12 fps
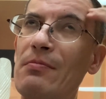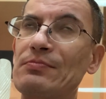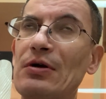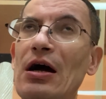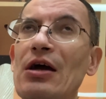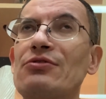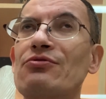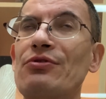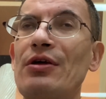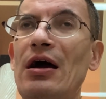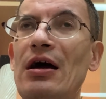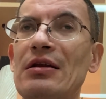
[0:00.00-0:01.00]
prior to
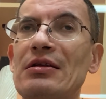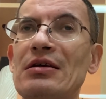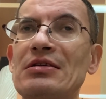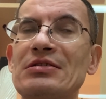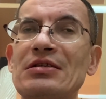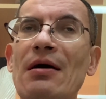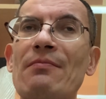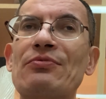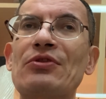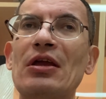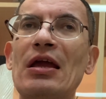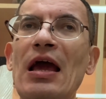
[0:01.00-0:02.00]
that, as
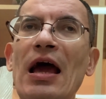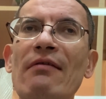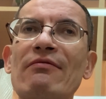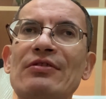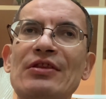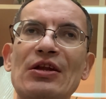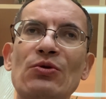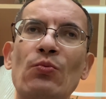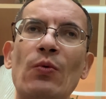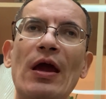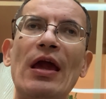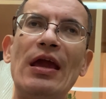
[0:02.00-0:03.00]
something having that
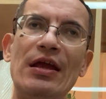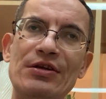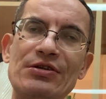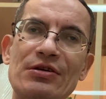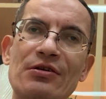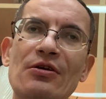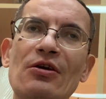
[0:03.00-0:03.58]
weight